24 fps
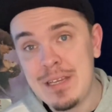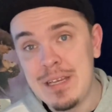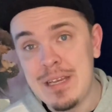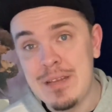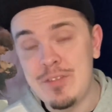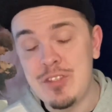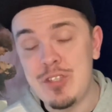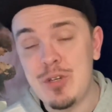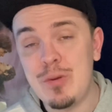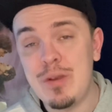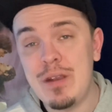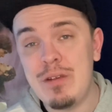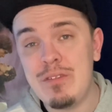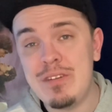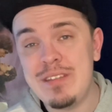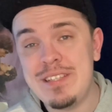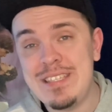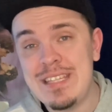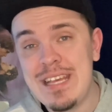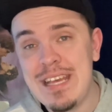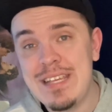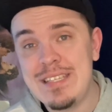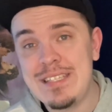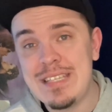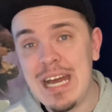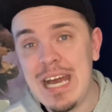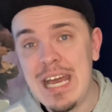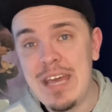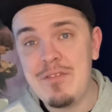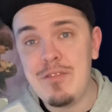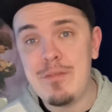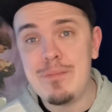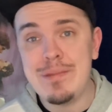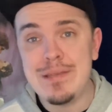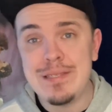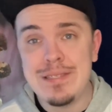If someone ever says, I
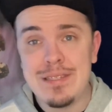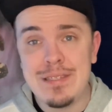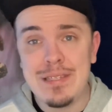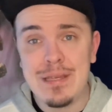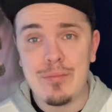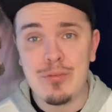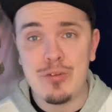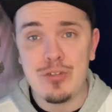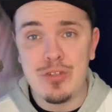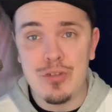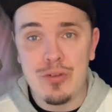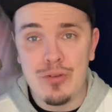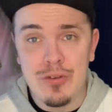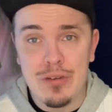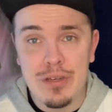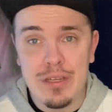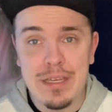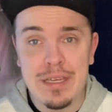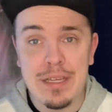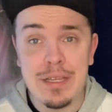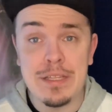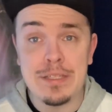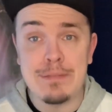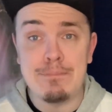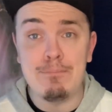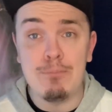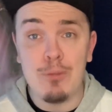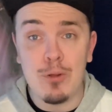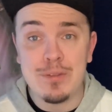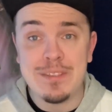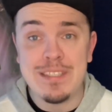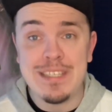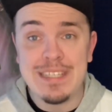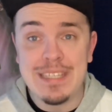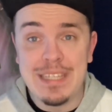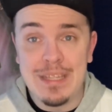have a business opportunity and it's
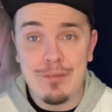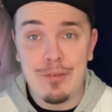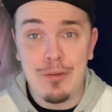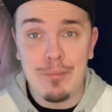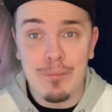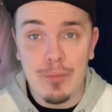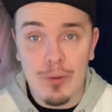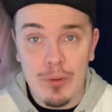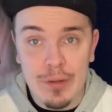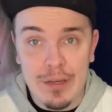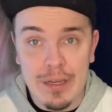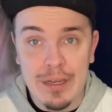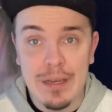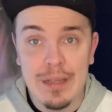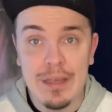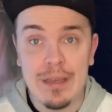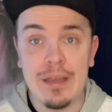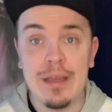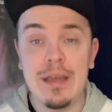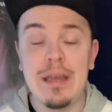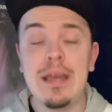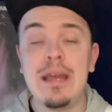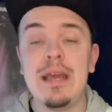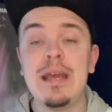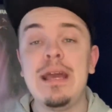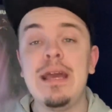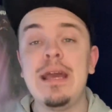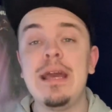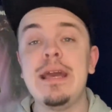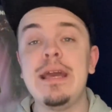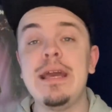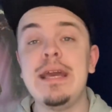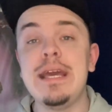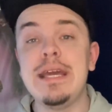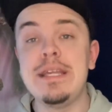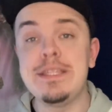multi-level marketing,
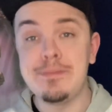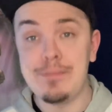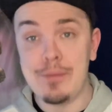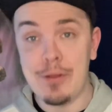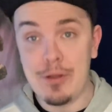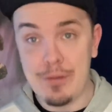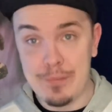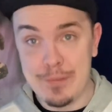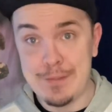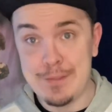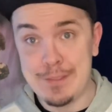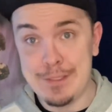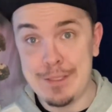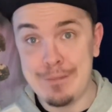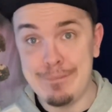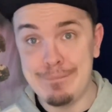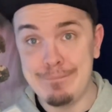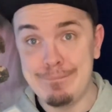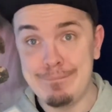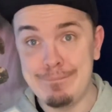it's a pyramid scheme.